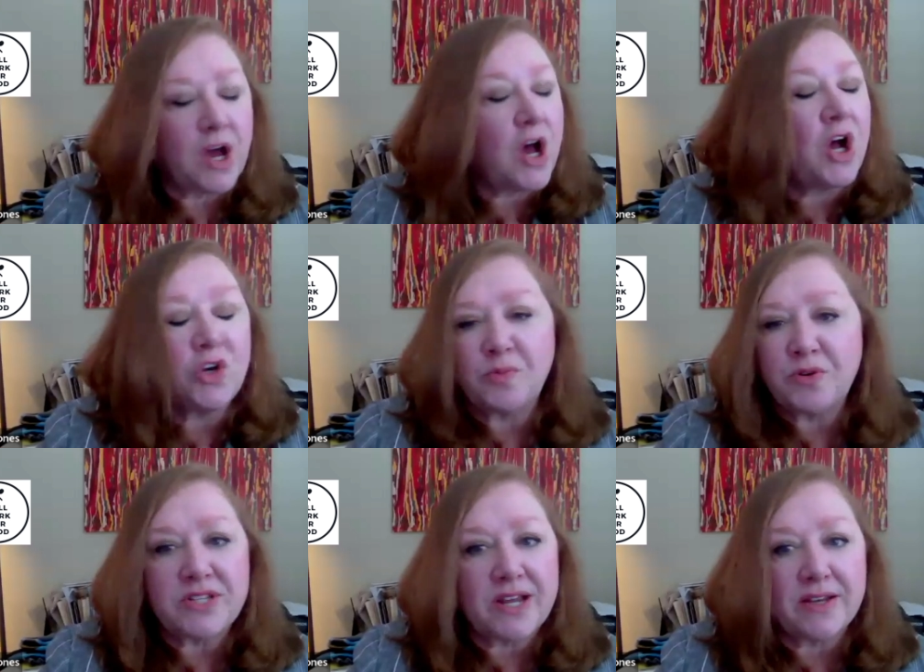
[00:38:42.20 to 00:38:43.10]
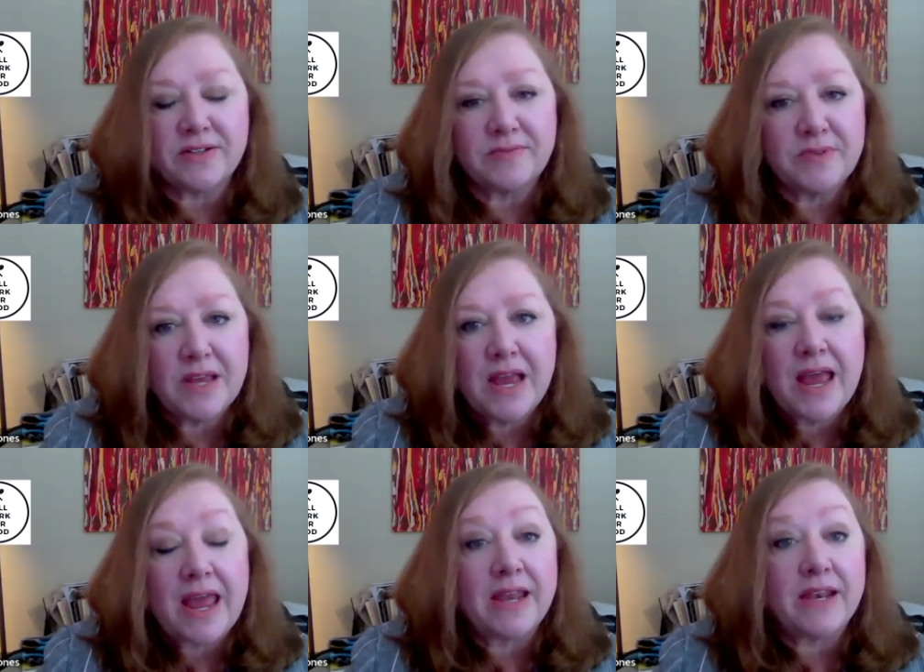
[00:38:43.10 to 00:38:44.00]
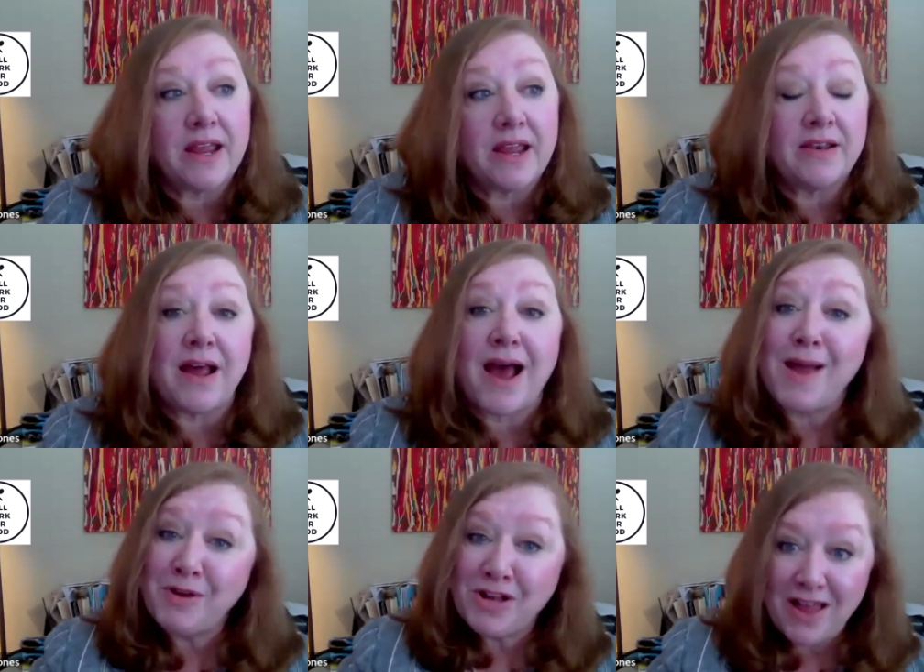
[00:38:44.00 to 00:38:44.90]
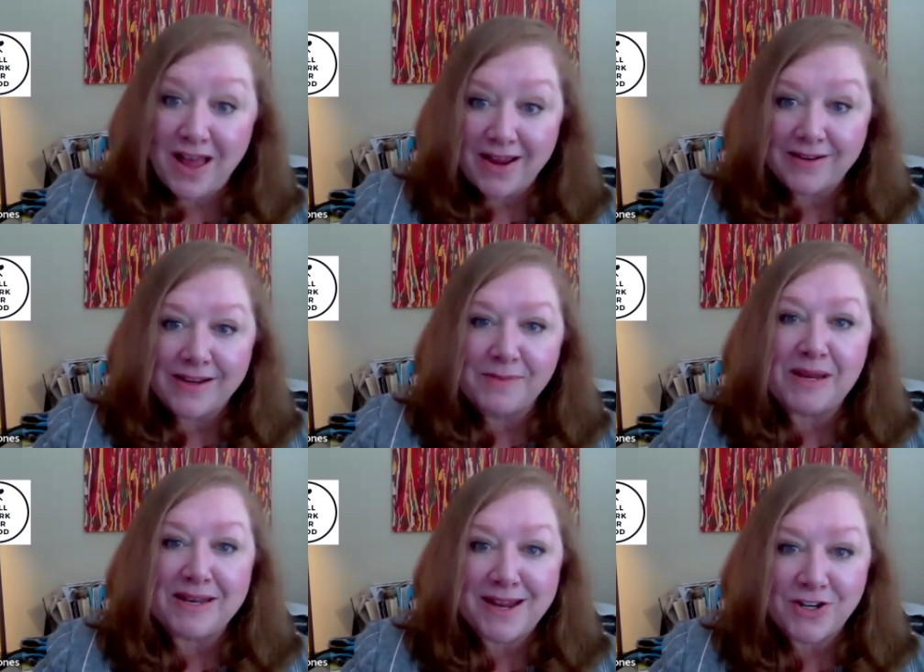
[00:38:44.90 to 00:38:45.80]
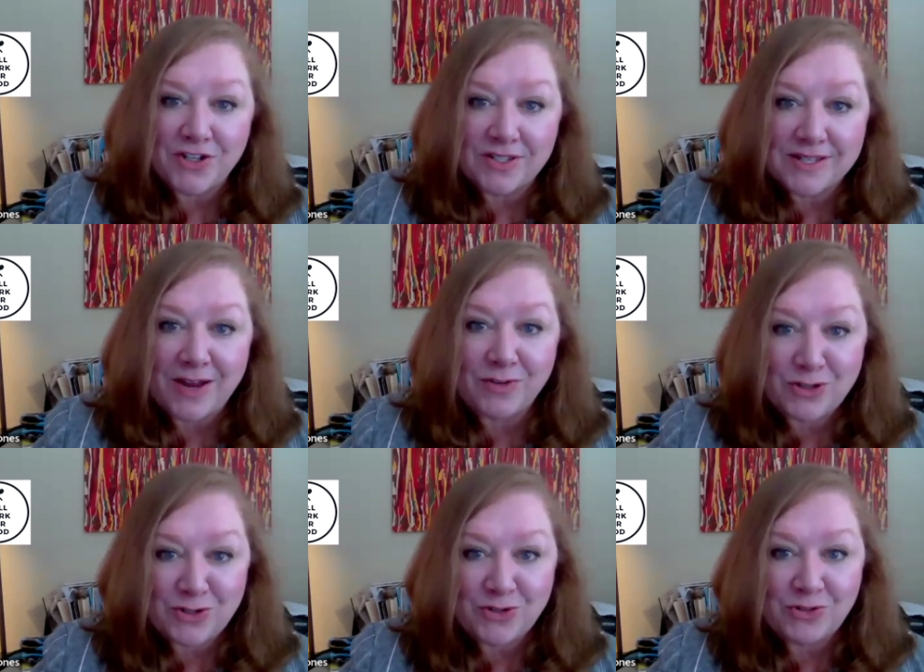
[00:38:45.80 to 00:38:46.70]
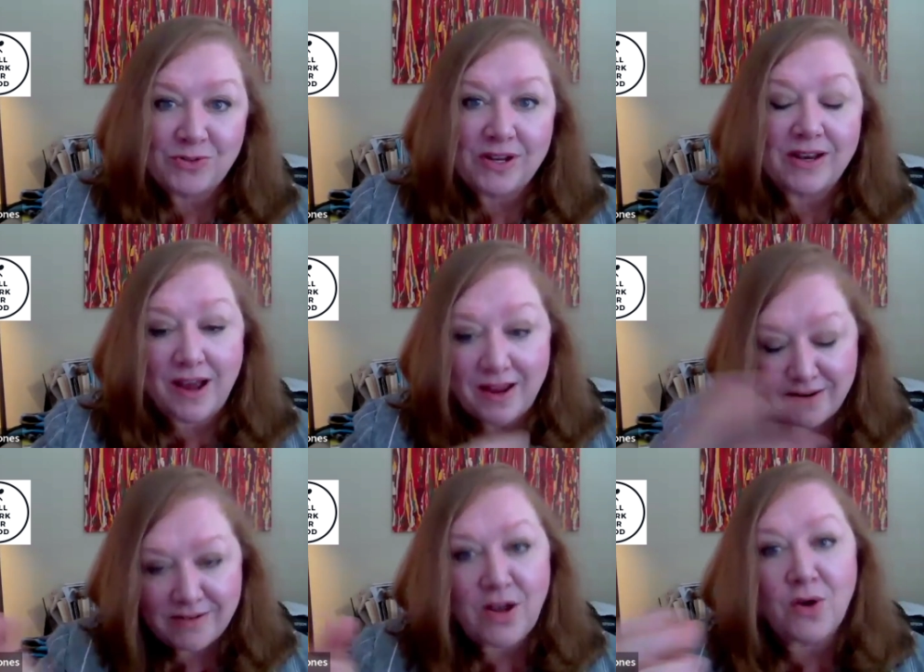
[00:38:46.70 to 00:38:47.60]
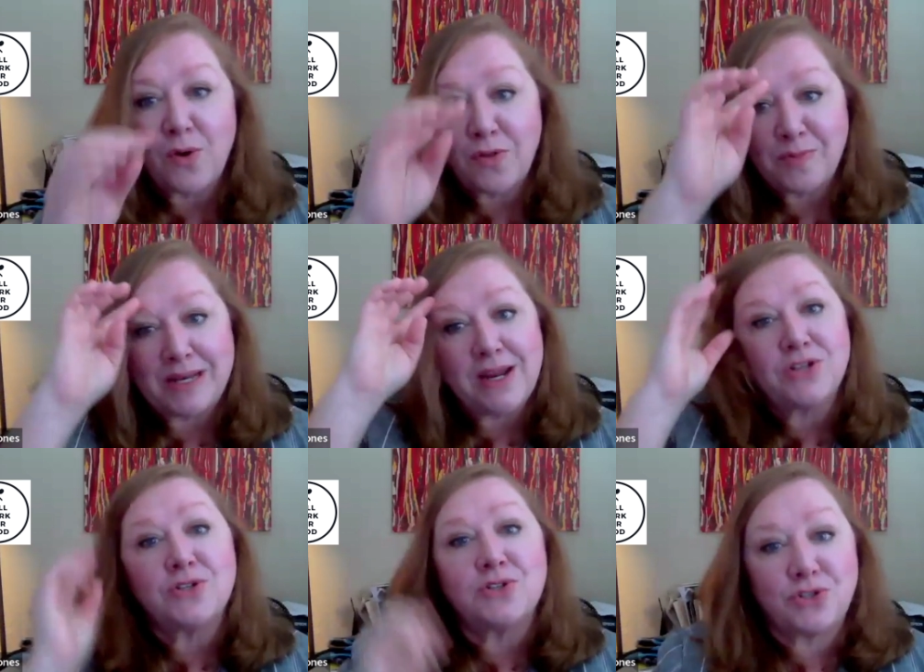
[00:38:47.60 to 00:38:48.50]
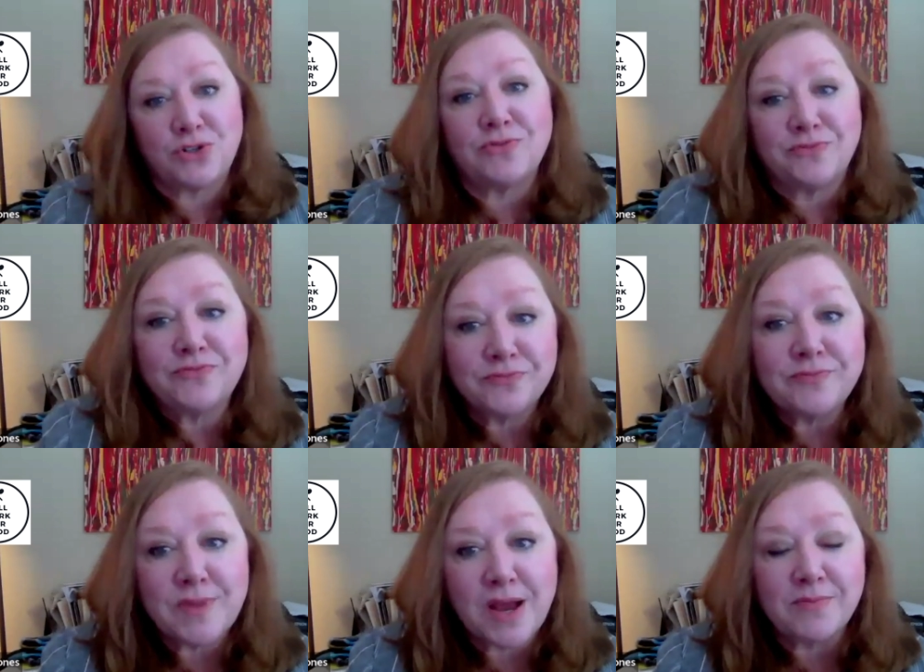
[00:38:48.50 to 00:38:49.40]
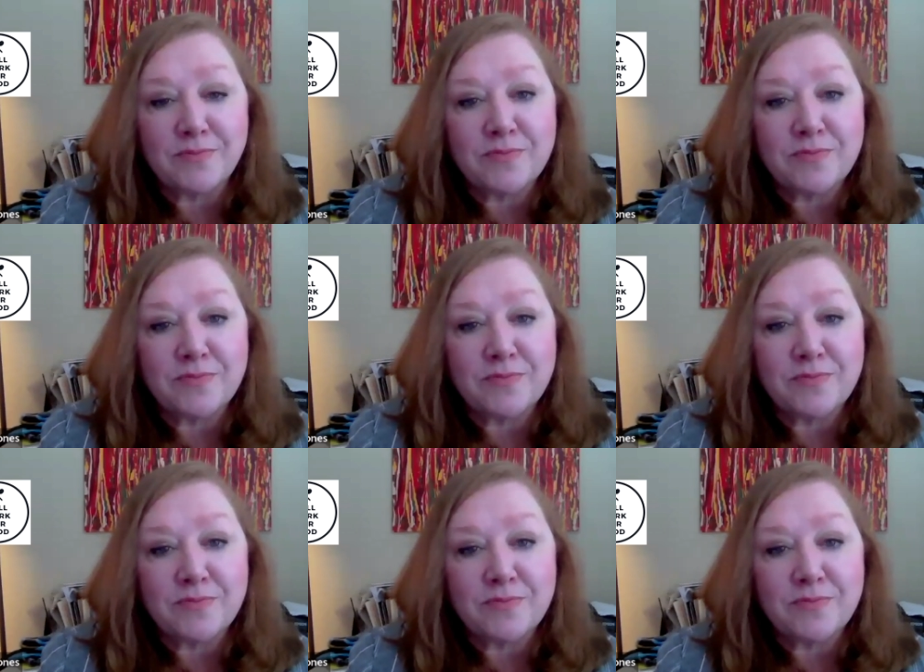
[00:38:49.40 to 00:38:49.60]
100%. And I'm a client in mediations now too, and I go to all the mediations too. Yeah.